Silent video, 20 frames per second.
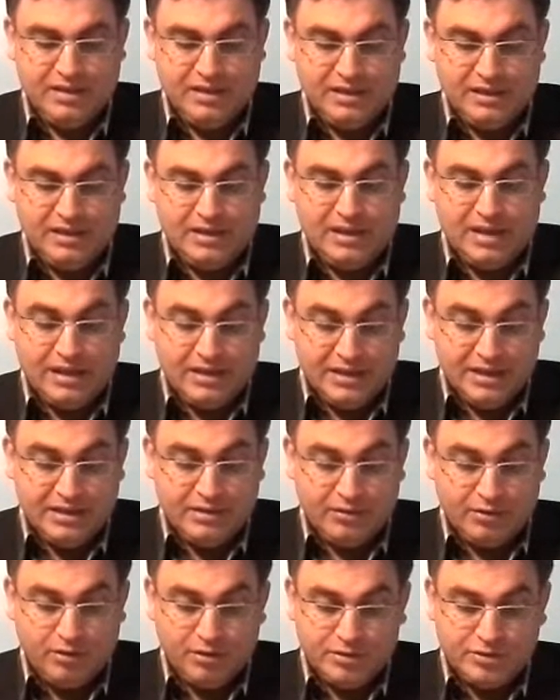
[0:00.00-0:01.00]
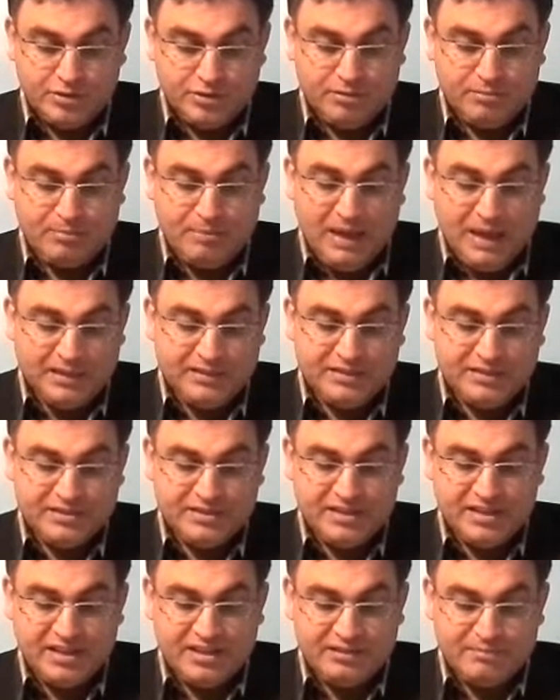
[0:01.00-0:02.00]
Again, also,
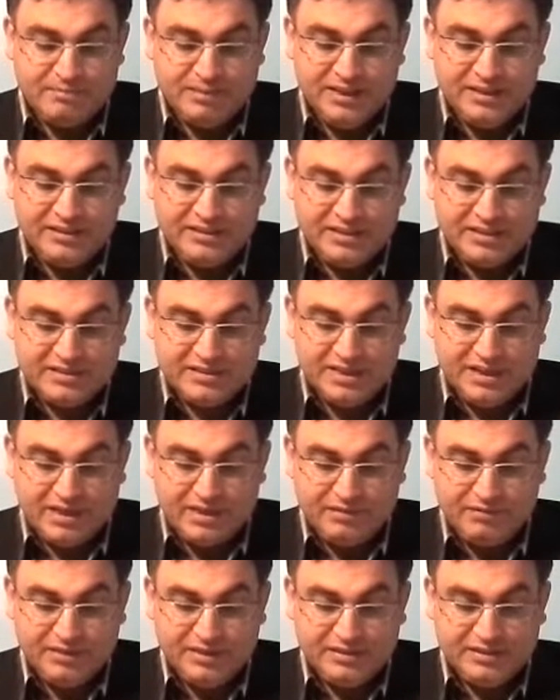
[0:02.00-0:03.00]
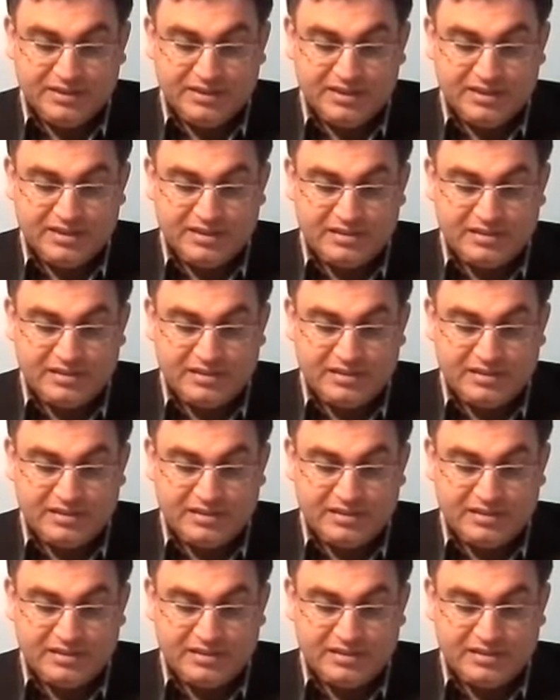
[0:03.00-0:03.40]
patterns in plain text are reflected in